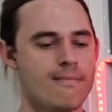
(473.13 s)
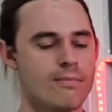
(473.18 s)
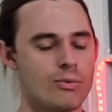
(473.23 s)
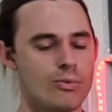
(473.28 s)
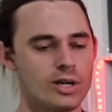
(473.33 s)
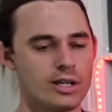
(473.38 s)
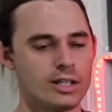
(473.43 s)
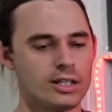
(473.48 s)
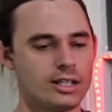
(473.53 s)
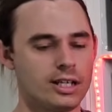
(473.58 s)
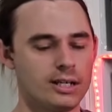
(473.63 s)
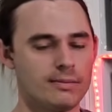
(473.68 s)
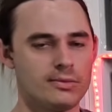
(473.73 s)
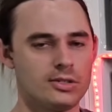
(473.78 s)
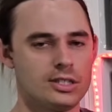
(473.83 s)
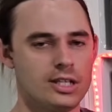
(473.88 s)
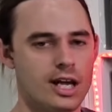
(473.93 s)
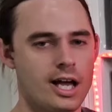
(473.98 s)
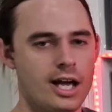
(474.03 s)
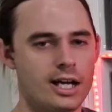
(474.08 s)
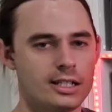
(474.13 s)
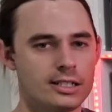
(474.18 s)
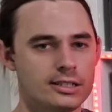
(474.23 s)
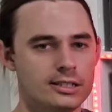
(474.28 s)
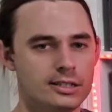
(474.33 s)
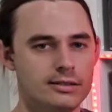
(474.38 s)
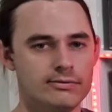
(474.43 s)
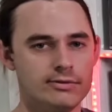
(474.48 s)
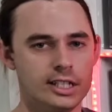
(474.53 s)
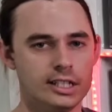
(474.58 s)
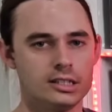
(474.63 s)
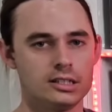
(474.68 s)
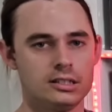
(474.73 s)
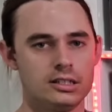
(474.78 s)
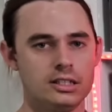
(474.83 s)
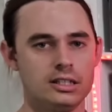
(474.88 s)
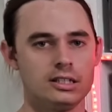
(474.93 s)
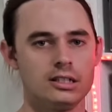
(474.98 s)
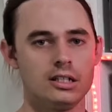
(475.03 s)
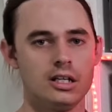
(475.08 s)
But when it comes to actually
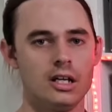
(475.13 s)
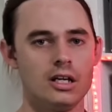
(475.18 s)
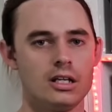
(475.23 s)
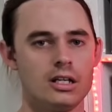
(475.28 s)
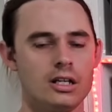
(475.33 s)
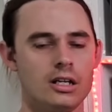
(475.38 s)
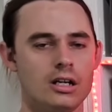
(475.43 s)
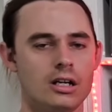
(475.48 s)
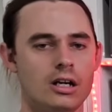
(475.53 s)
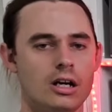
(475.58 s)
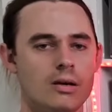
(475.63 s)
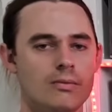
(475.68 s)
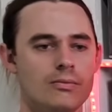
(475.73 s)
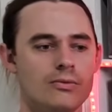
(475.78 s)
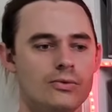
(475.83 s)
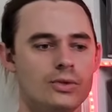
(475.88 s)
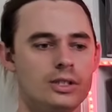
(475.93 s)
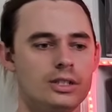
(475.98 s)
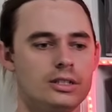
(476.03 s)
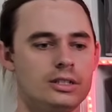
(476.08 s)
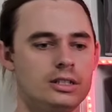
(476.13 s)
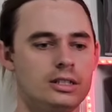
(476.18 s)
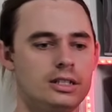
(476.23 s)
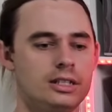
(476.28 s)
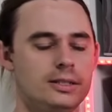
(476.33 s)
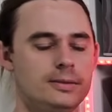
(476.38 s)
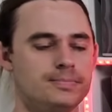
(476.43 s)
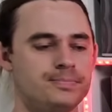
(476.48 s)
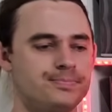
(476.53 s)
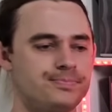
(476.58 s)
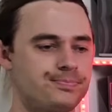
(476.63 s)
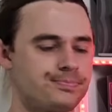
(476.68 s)
investing, you know, I'm really,